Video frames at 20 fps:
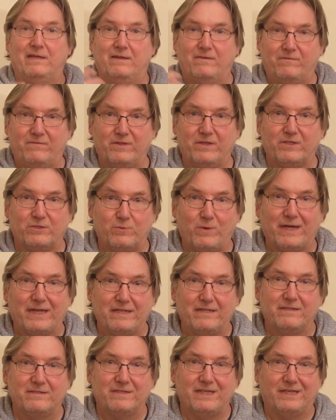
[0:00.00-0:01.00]
for the
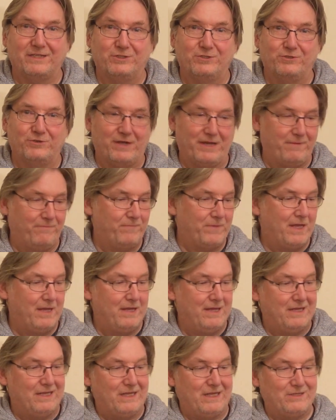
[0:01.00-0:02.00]
20th century,
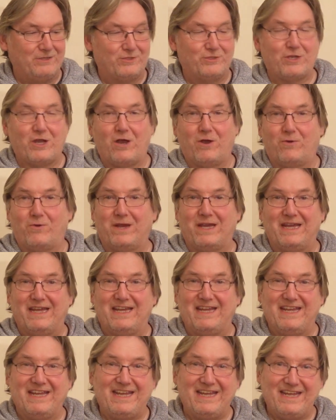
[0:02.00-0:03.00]
and so
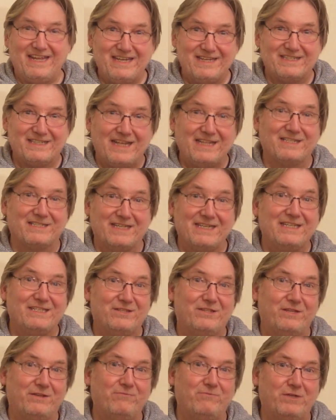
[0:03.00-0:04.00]
in a sense it
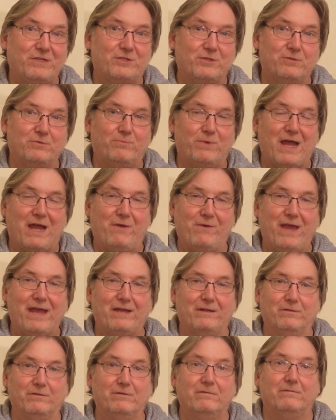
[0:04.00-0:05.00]
is the original brown
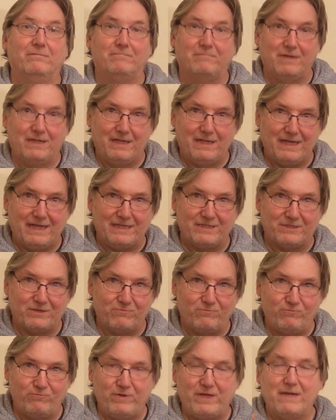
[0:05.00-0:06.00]
ale. It's a
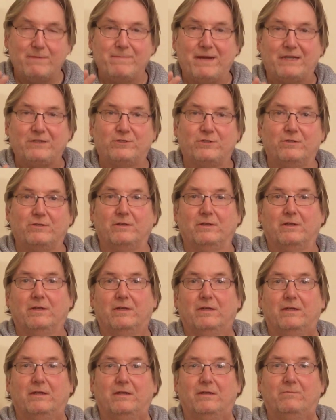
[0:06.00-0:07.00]
reimagined
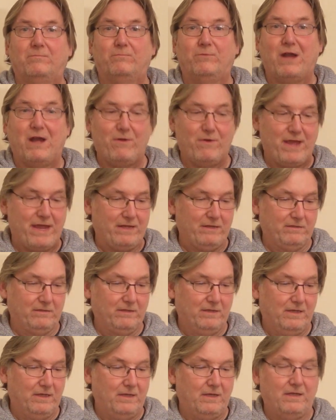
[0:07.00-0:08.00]
brown
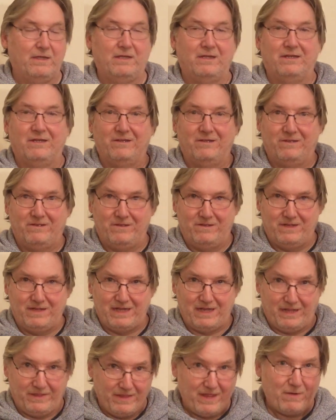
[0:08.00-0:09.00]
ale,
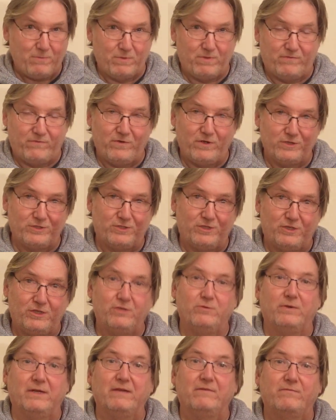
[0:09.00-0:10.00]
and they were the first to
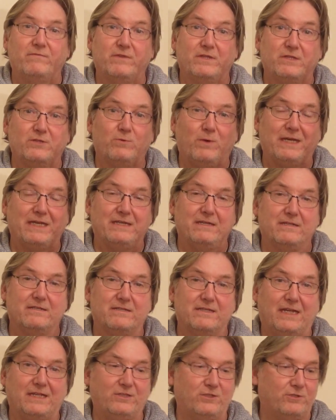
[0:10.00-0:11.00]
do it for the 20th
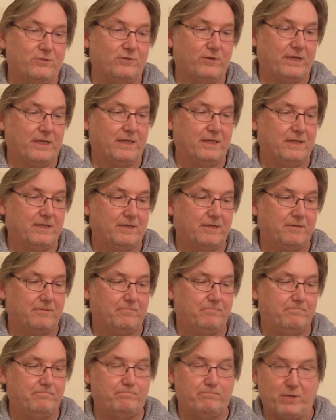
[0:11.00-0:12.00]
century.
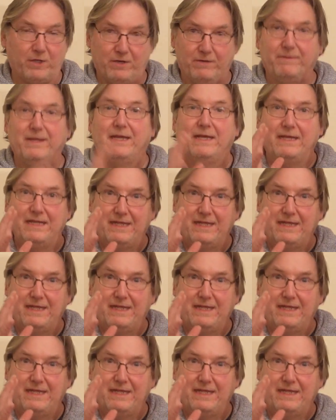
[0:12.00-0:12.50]
But